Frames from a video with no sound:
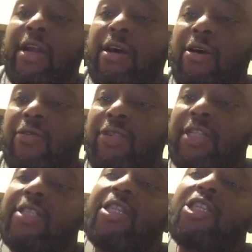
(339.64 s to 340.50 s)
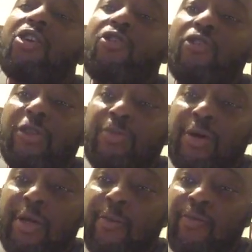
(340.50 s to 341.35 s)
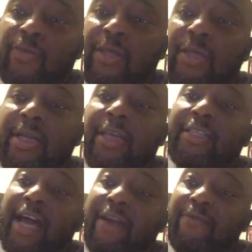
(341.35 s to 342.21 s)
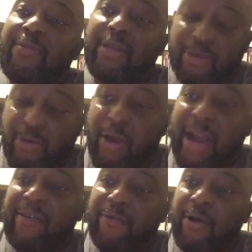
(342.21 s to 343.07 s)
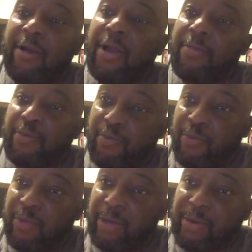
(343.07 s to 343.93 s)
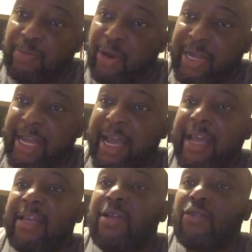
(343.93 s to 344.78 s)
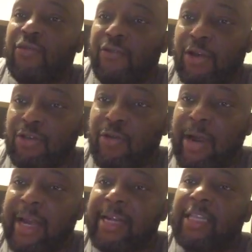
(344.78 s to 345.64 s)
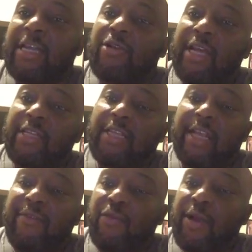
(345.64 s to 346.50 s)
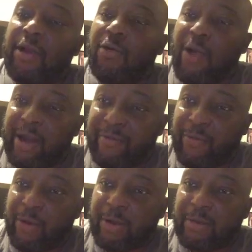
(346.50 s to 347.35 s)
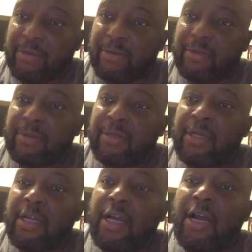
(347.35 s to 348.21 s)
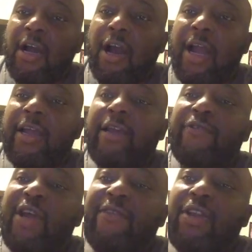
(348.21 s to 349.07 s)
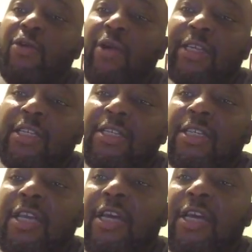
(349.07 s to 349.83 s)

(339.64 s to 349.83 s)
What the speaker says: their own. This is a children's book. It's not, you're writing it for pre-K through first grade. That's the level we're going to write it for. All right, if you have any questions,